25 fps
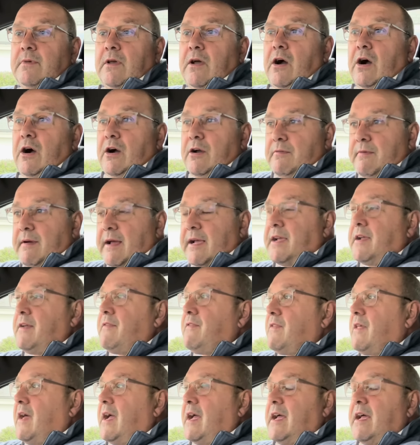I
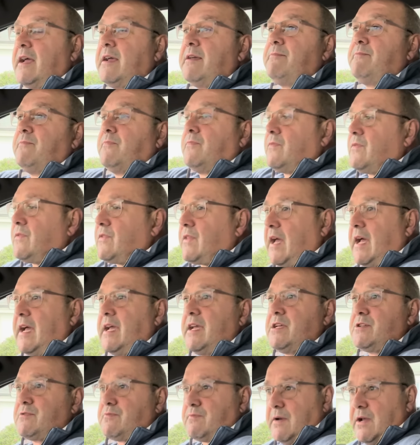reckon that
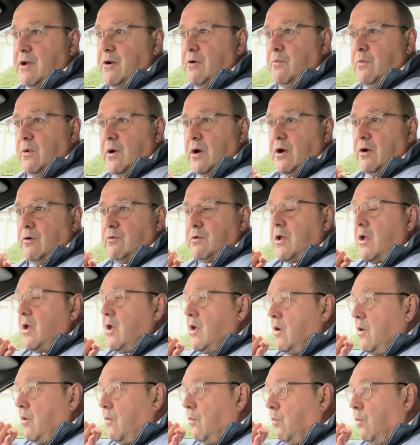is real world
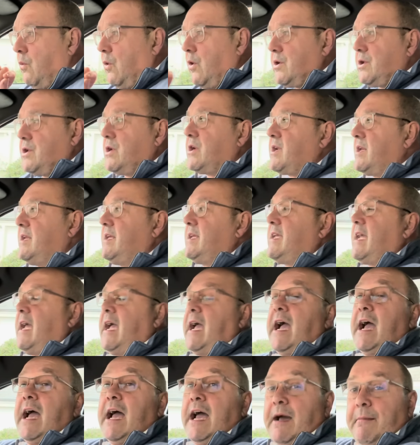what you're going to
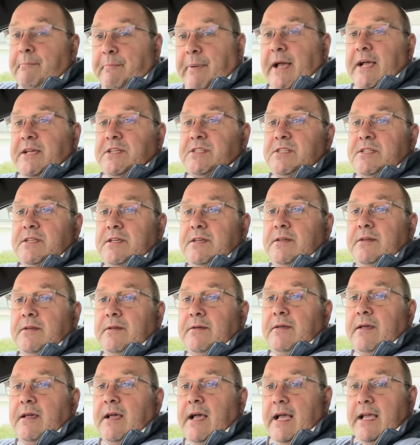get at best.
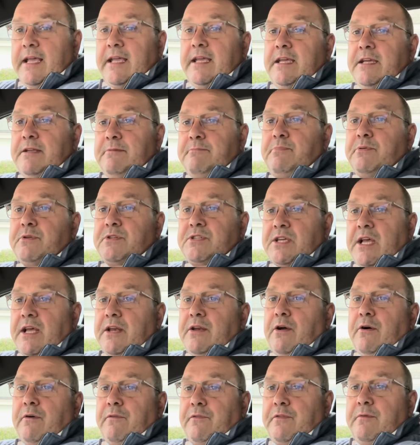
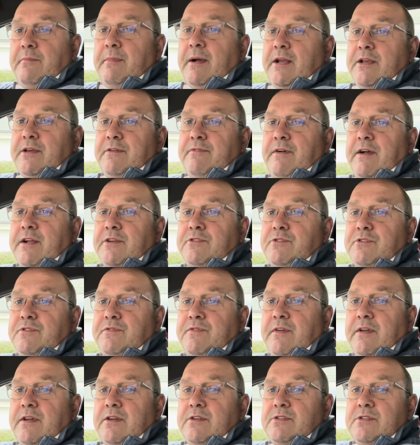18% off the manufacturer's
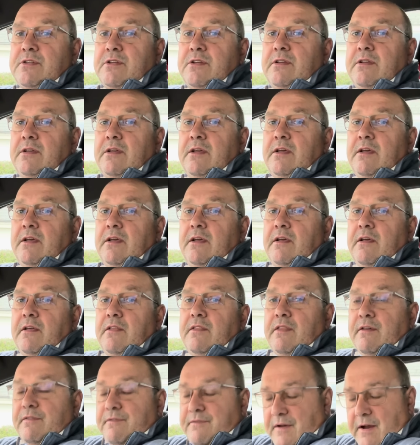figures.
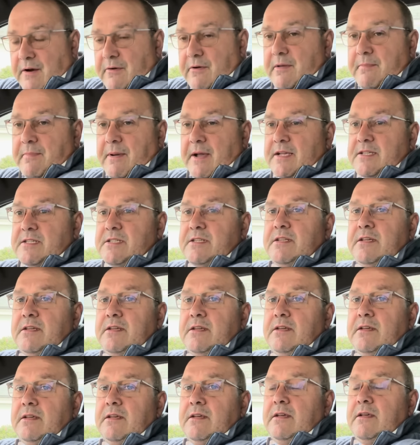The very best.
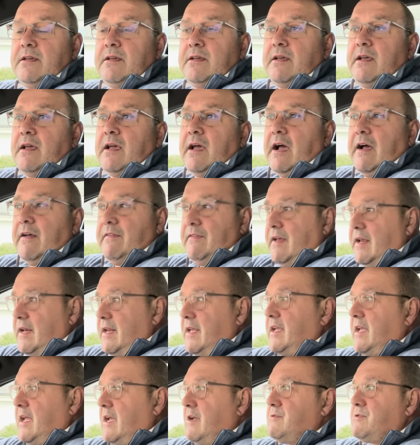And then
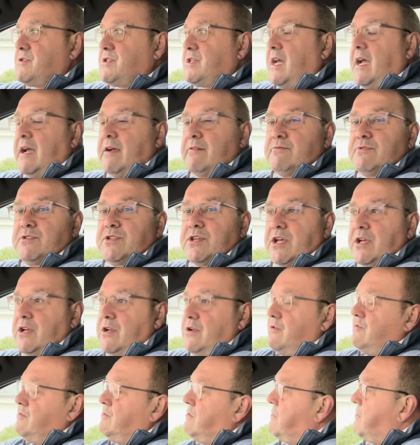it goes down
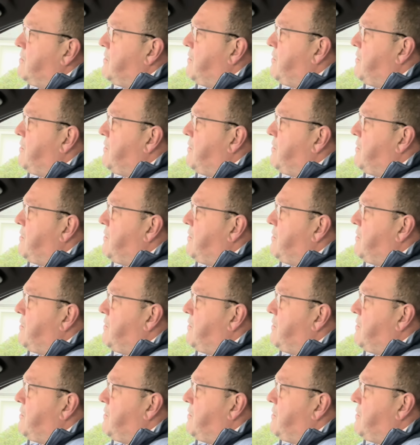to,